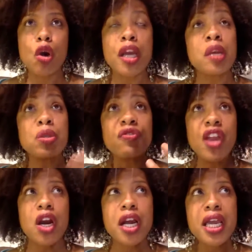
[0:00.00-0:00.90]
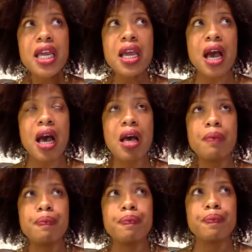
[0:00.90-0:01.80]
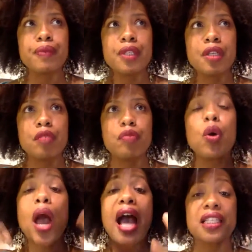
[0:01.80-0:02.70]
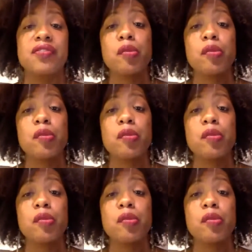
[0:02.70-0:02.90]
and he was very proactive